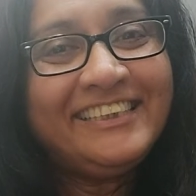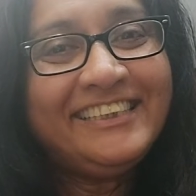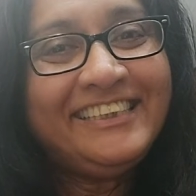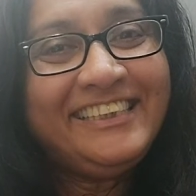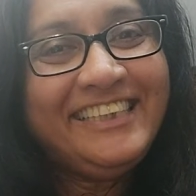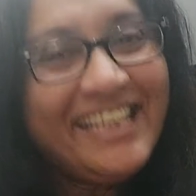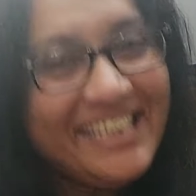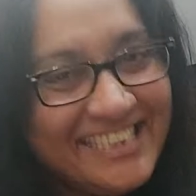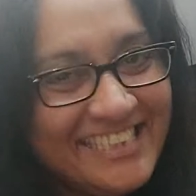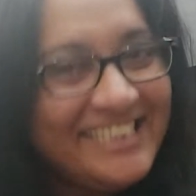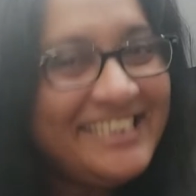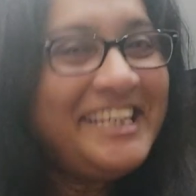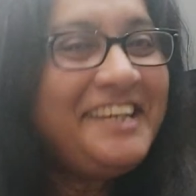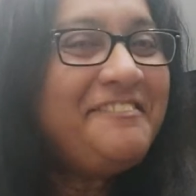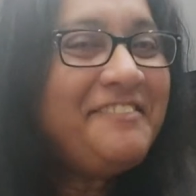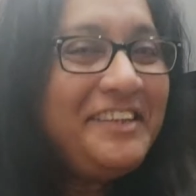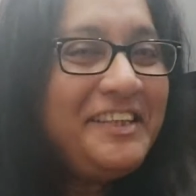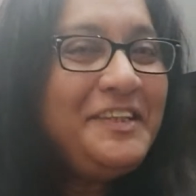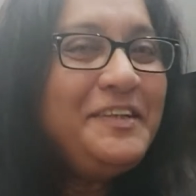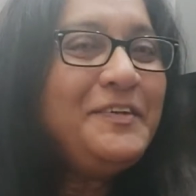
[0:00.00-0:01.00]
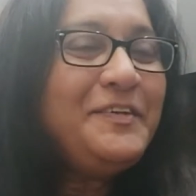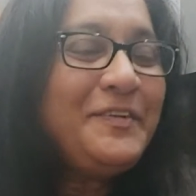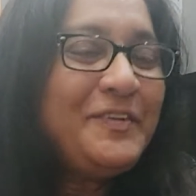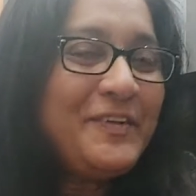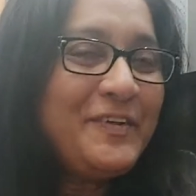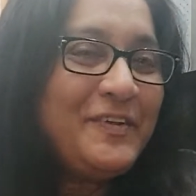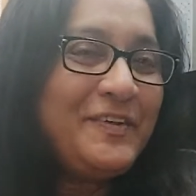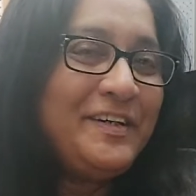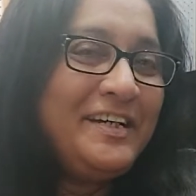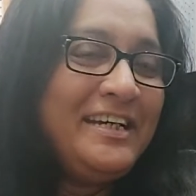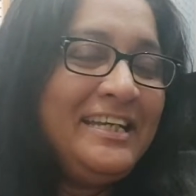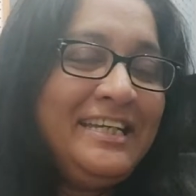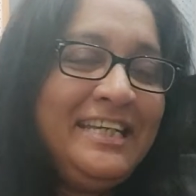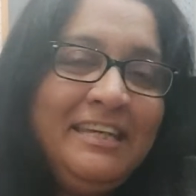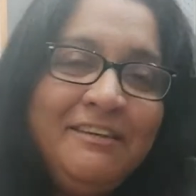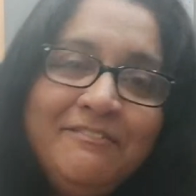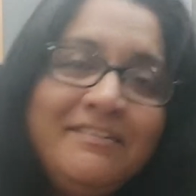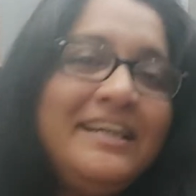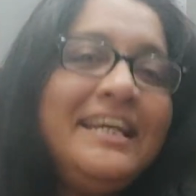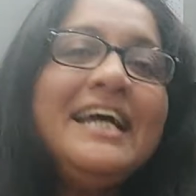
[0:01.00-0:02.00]
let's see whether you,
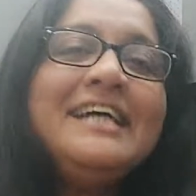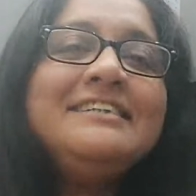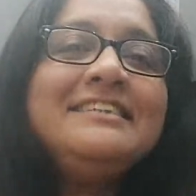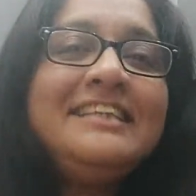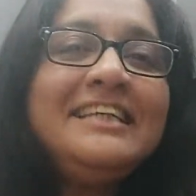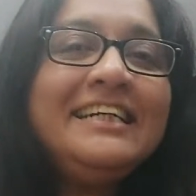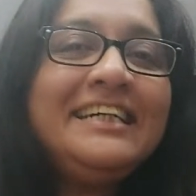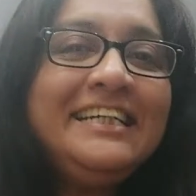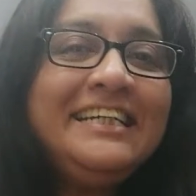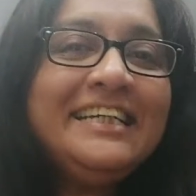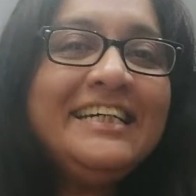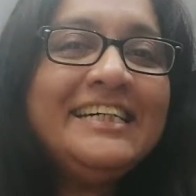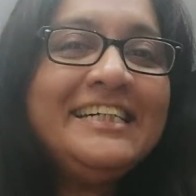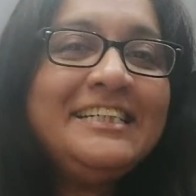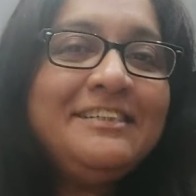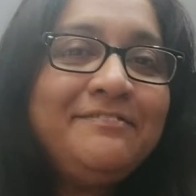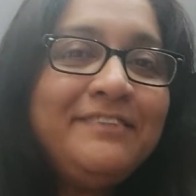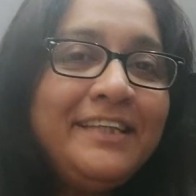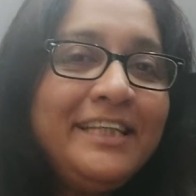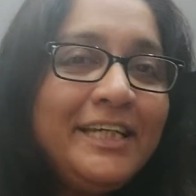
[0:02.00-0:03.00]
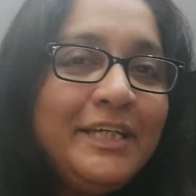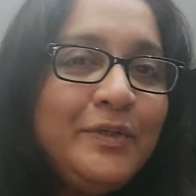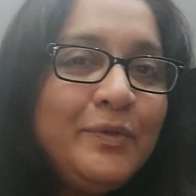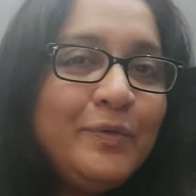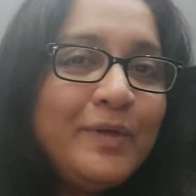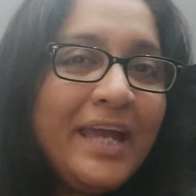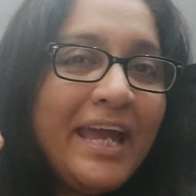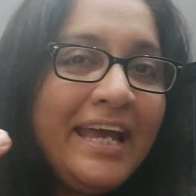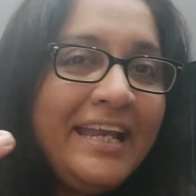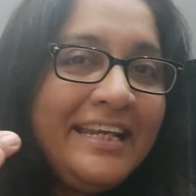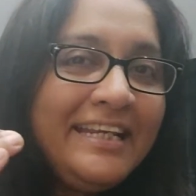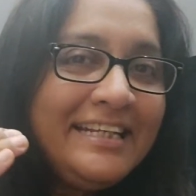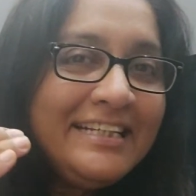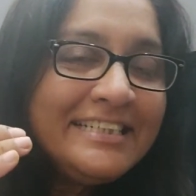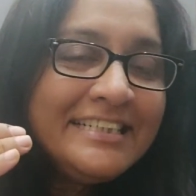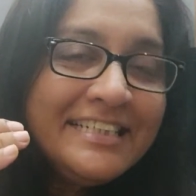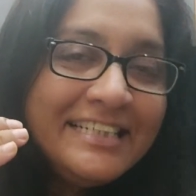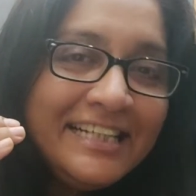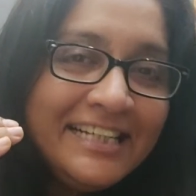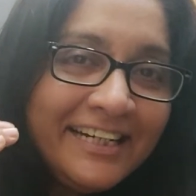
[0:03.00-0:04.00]
even as learners, whether you can
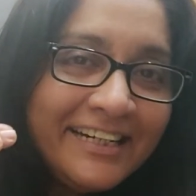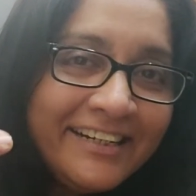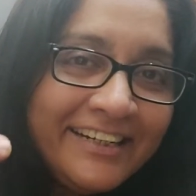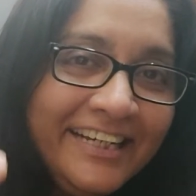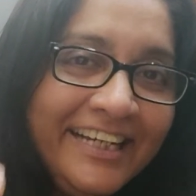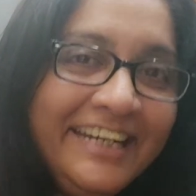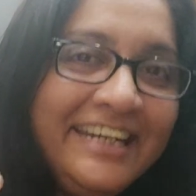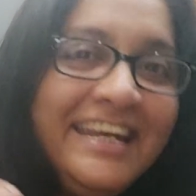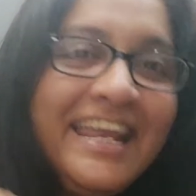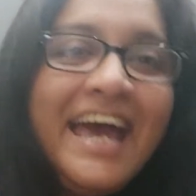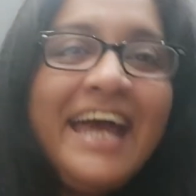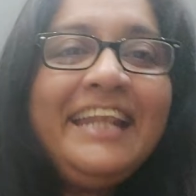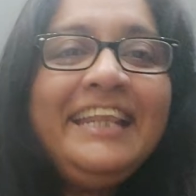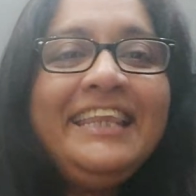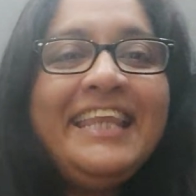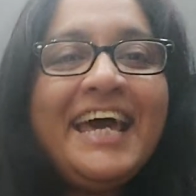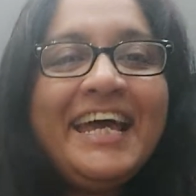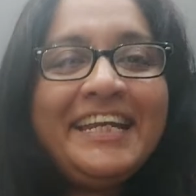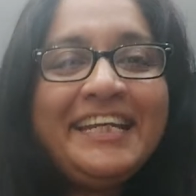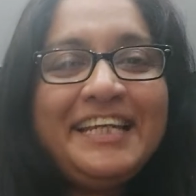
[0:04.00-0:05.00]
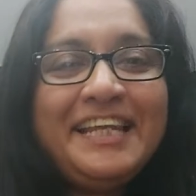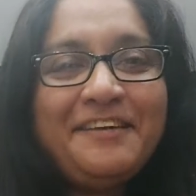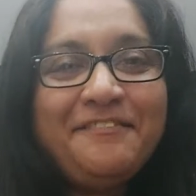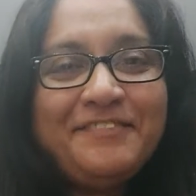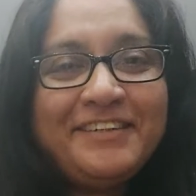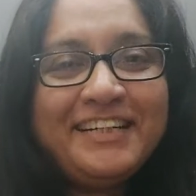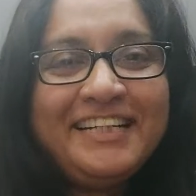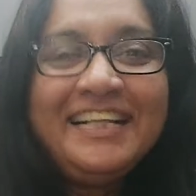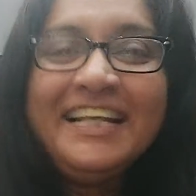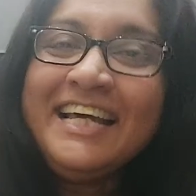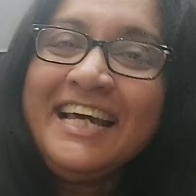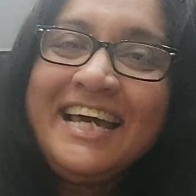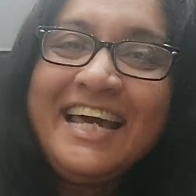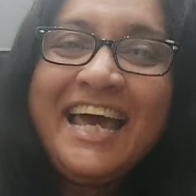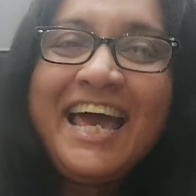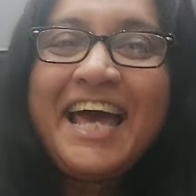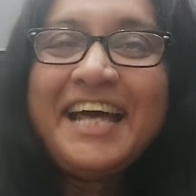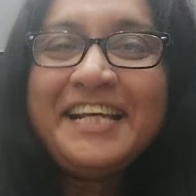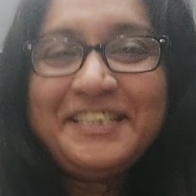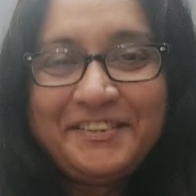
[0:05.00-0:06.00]
read that level
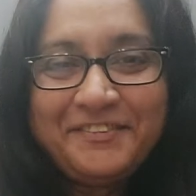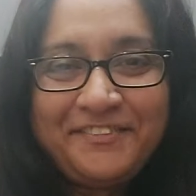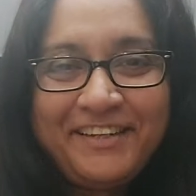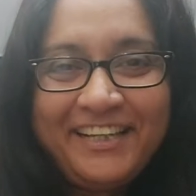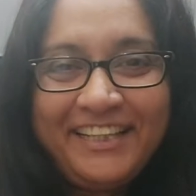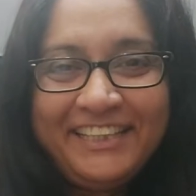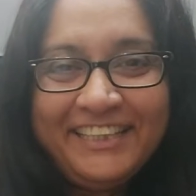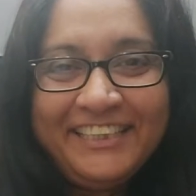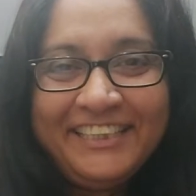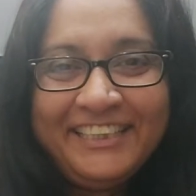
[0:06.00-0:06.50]
as well.